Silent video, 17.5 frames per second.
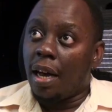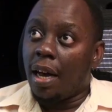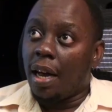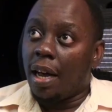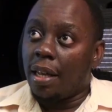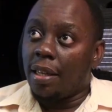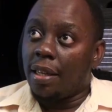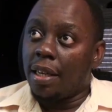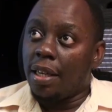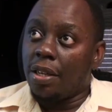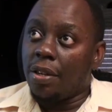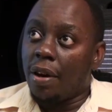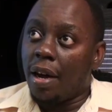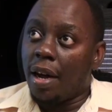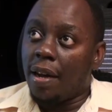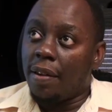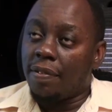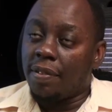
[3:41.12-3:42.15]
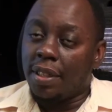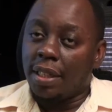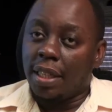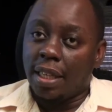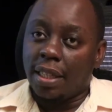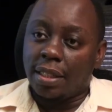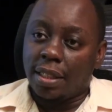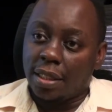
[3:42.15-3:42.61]
then you have
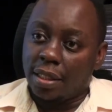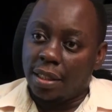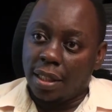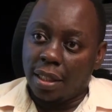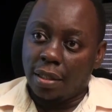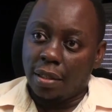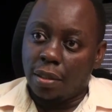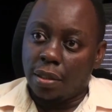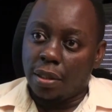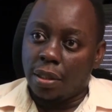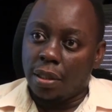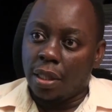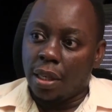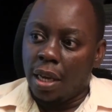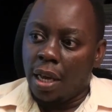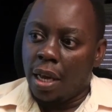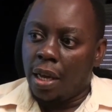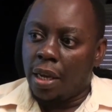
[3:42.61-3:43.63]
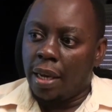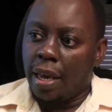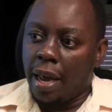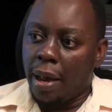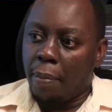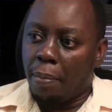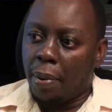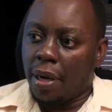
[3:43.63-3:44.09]
the SSLs.
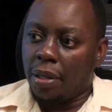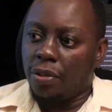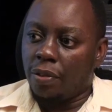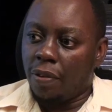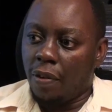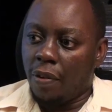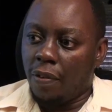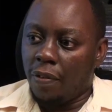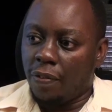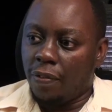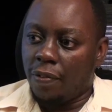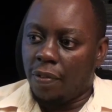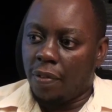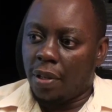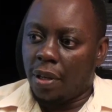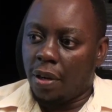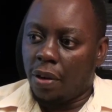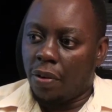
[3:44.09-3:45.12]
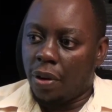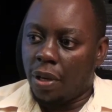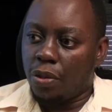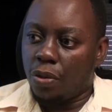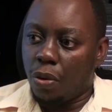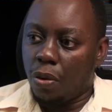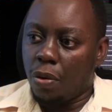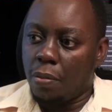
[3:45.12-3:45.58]
They are part of the
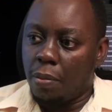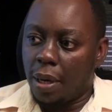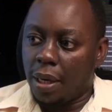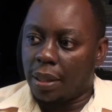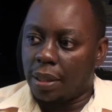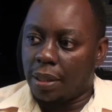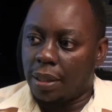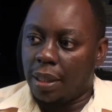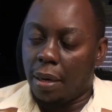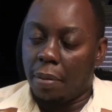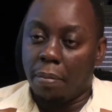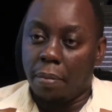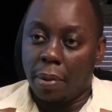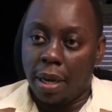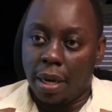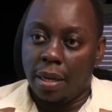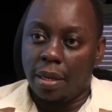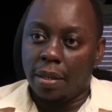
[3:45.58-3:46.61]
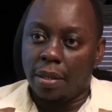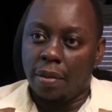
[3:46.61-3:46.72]
great hallmarks that made